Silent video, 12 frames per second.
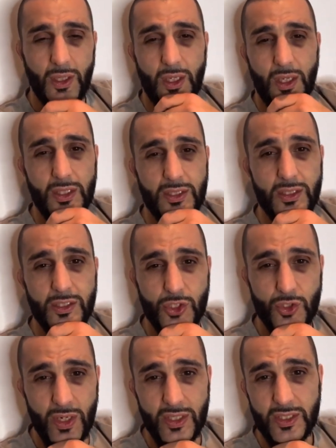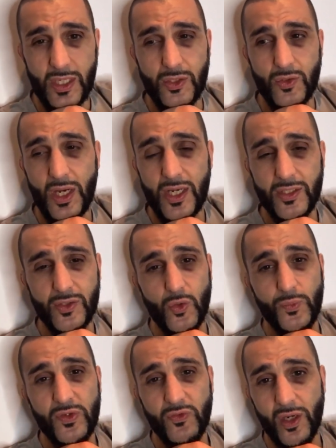It's a disgrace. And you guys know
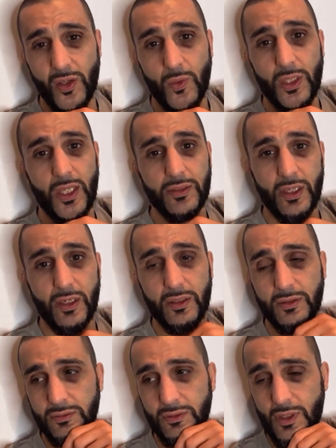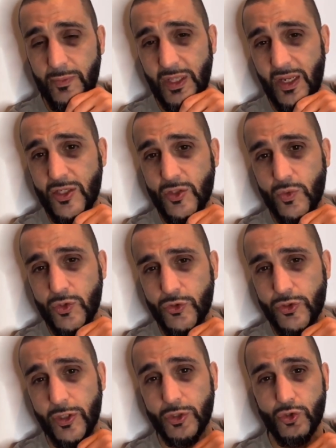me very well out there. I'm the last one to
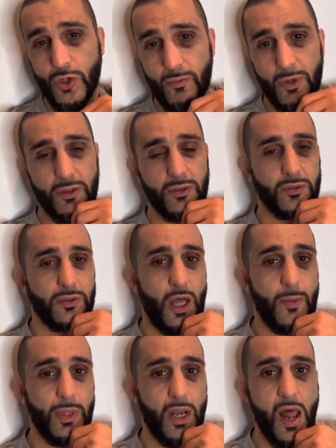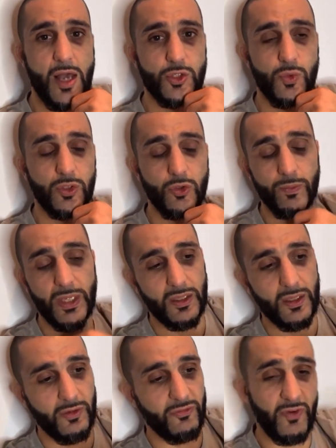start a drama. I'm the last one to make
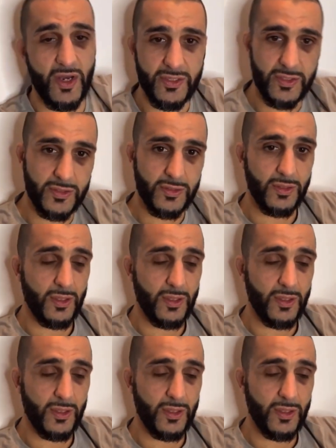a fuss.